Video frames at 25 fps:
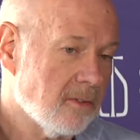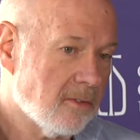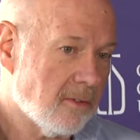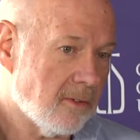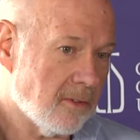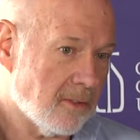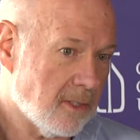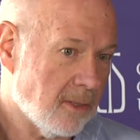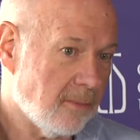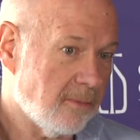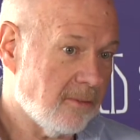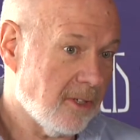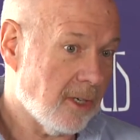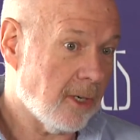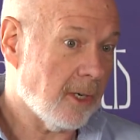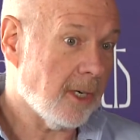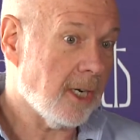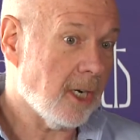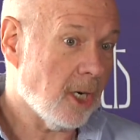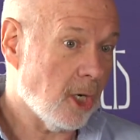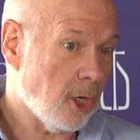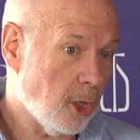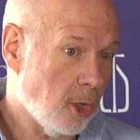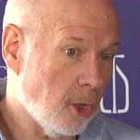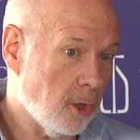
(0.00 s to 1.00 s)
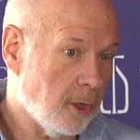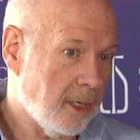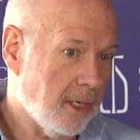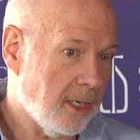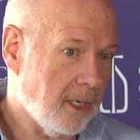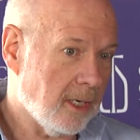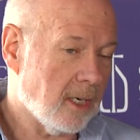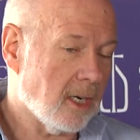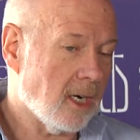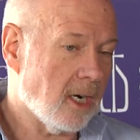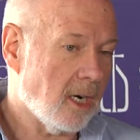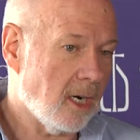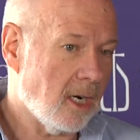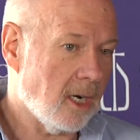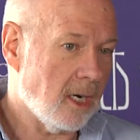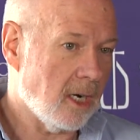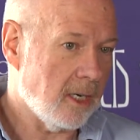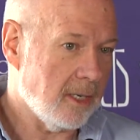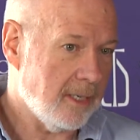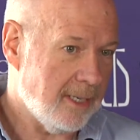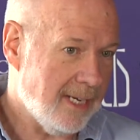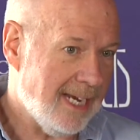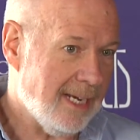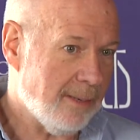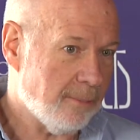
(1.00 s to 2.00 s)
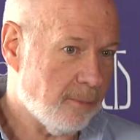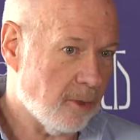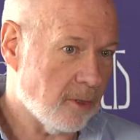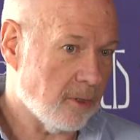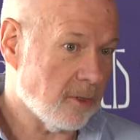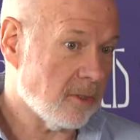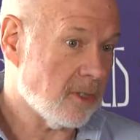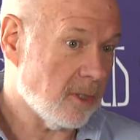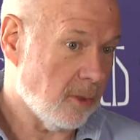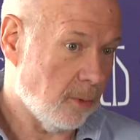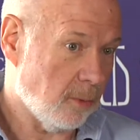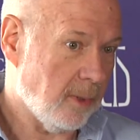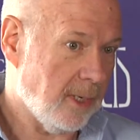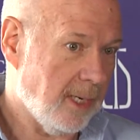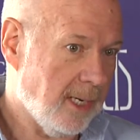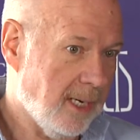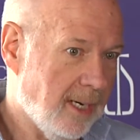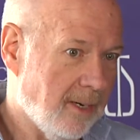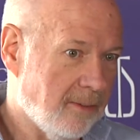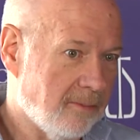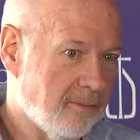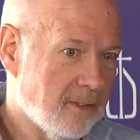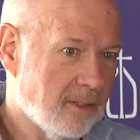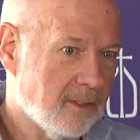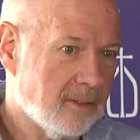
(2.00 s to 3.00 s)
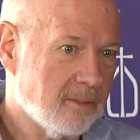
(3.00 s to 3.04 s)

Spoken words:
for some very hurting neighbors that we have.